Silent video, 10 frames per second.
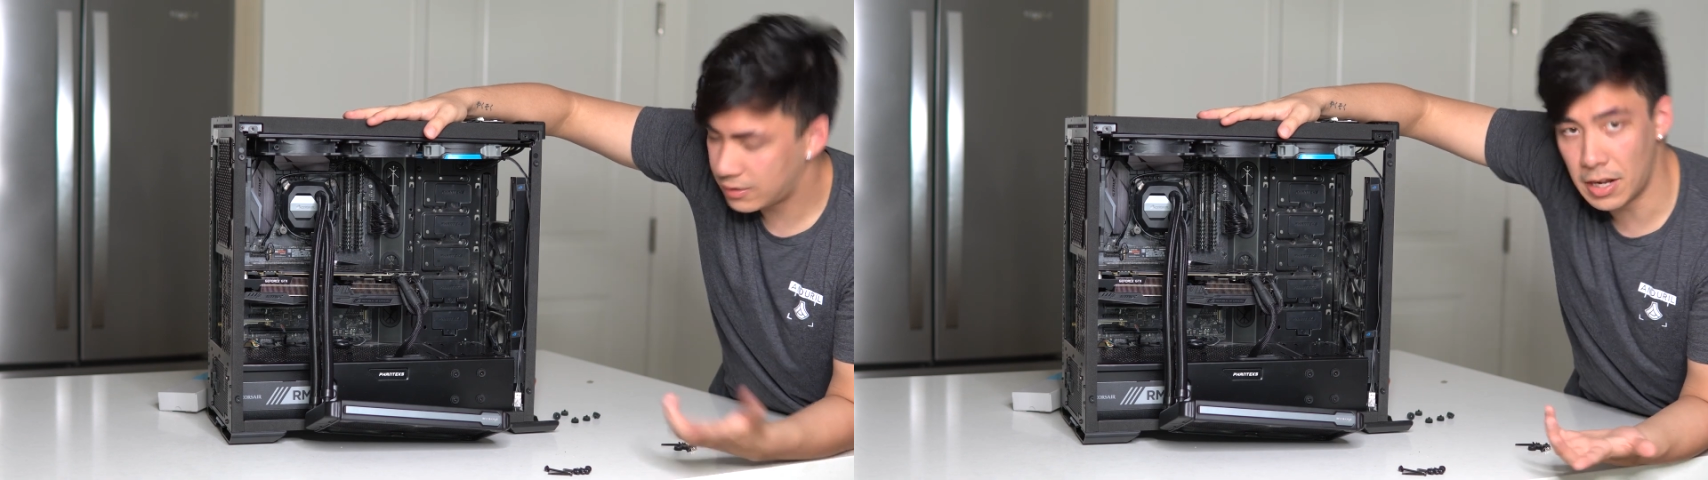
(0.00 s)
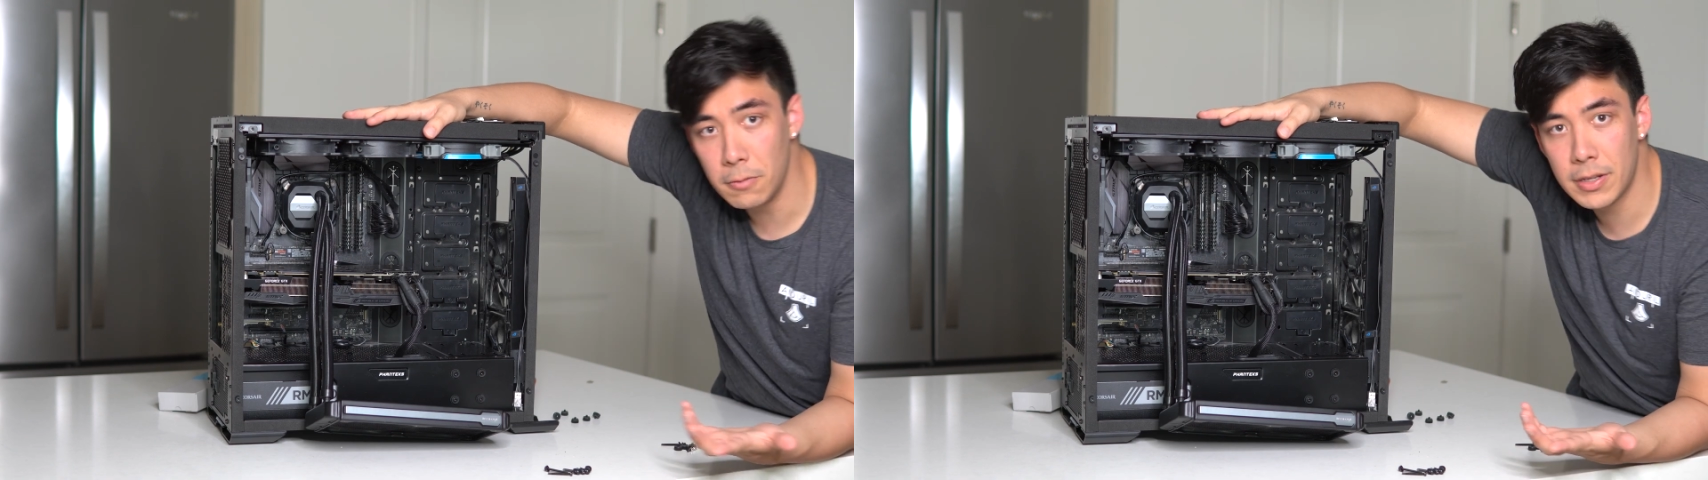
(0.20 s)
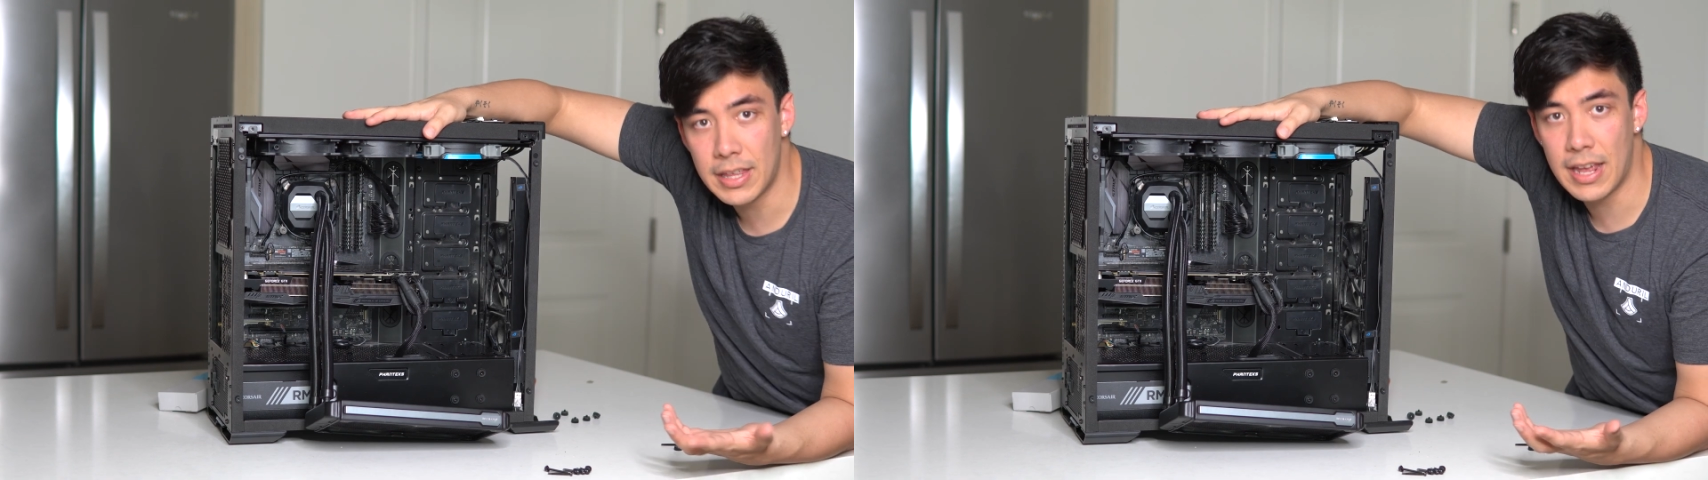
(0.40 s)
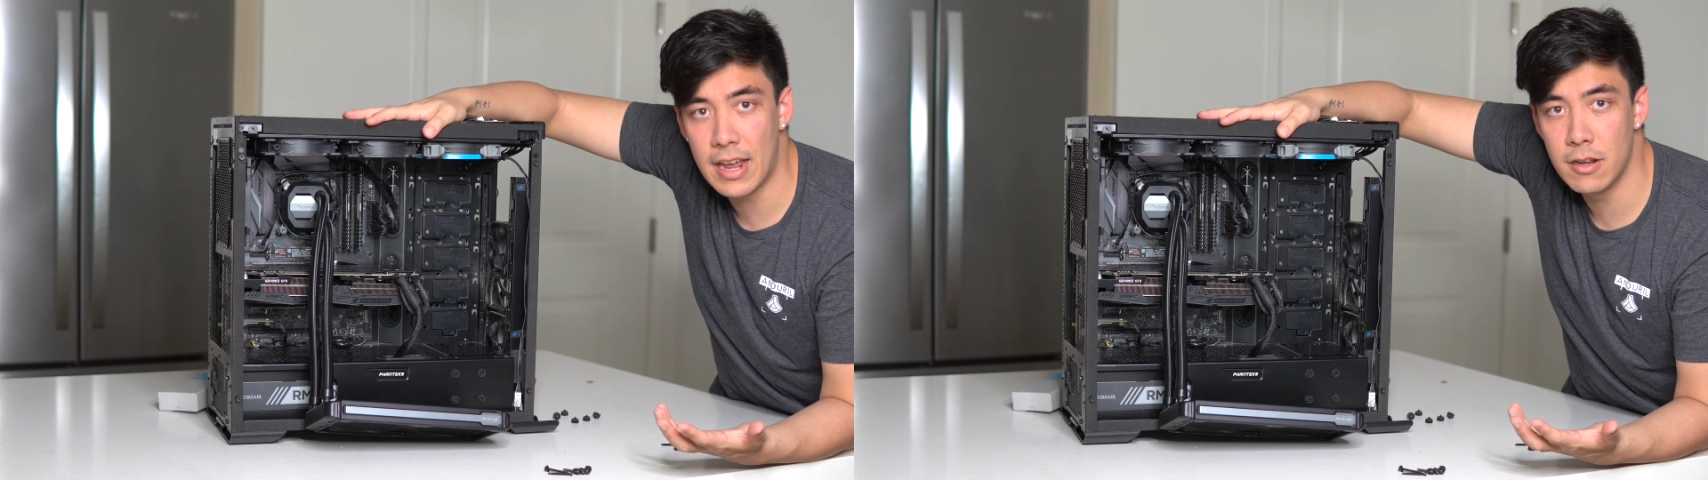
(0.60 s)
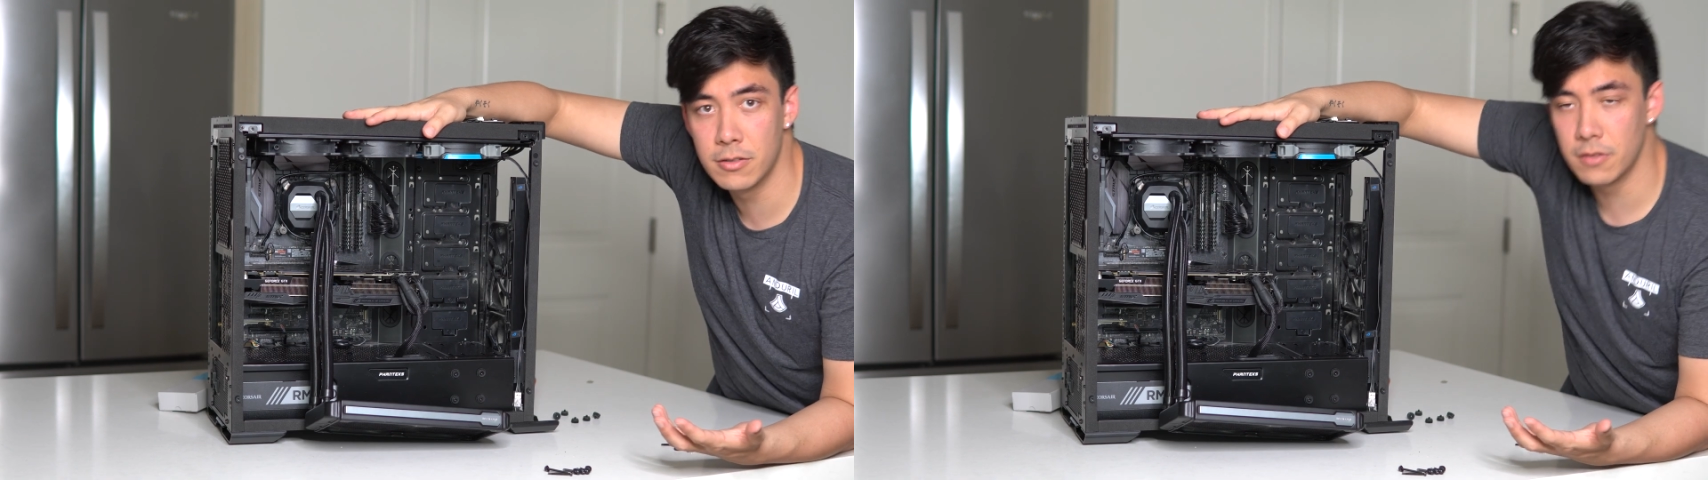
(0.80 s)
dealt with
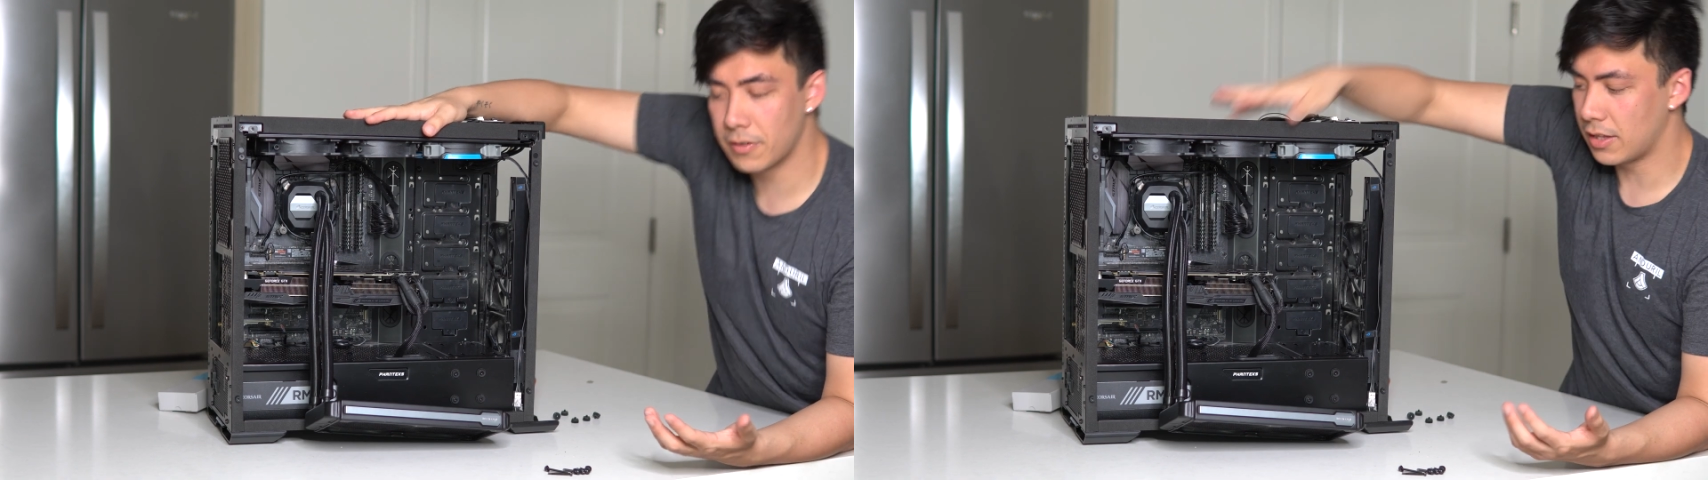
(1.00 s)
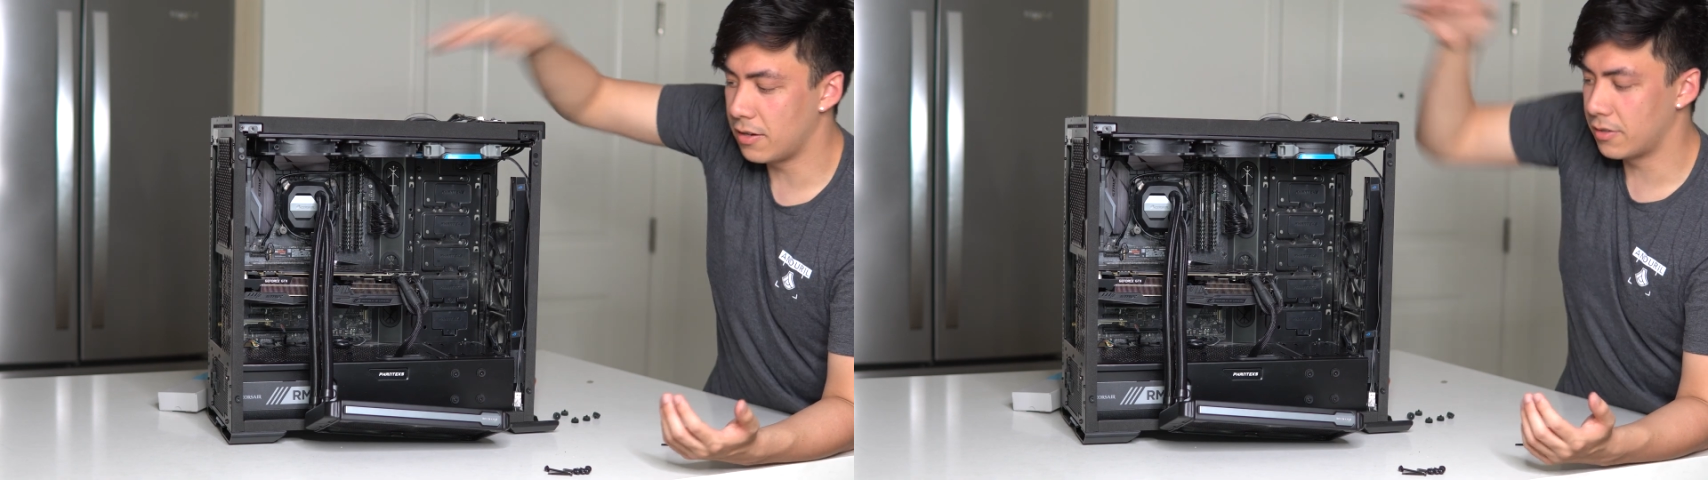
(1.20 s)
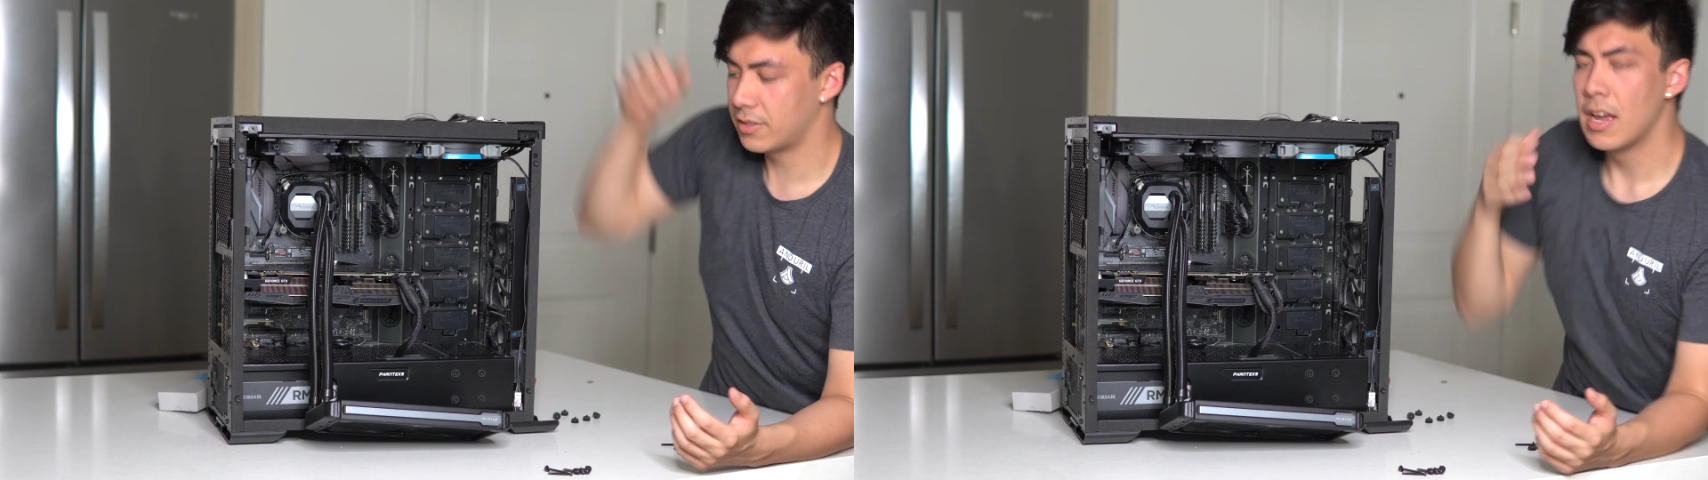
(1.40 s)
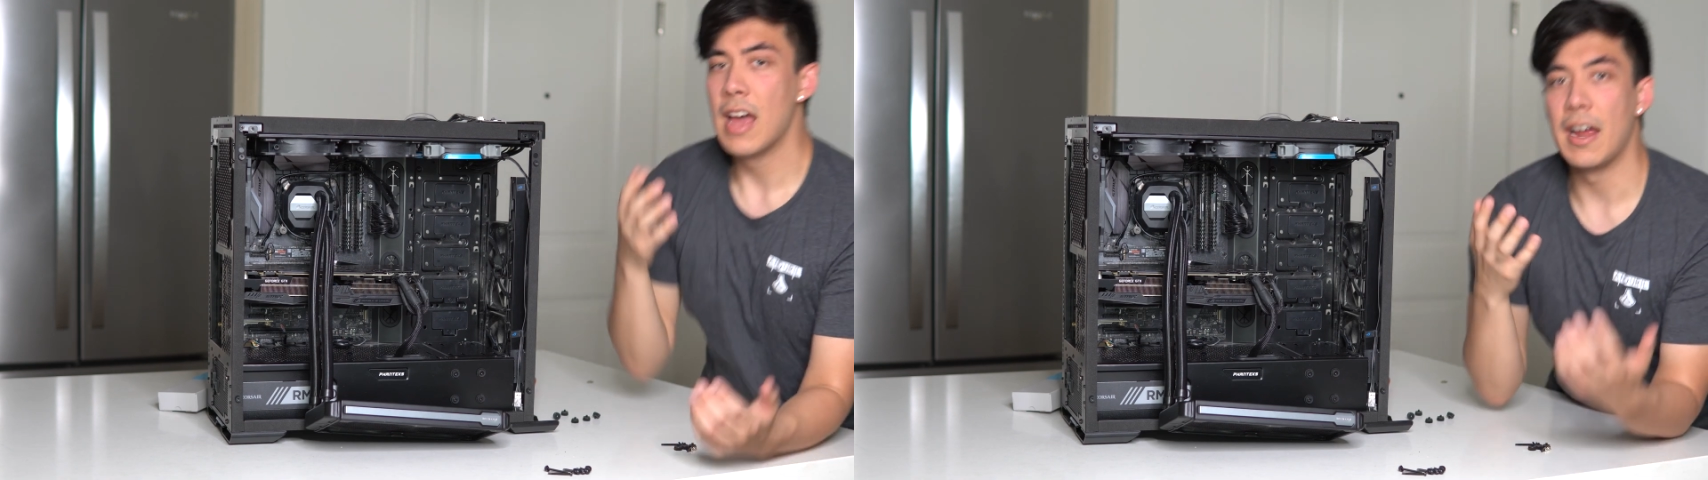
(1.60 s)
AIOs over the years,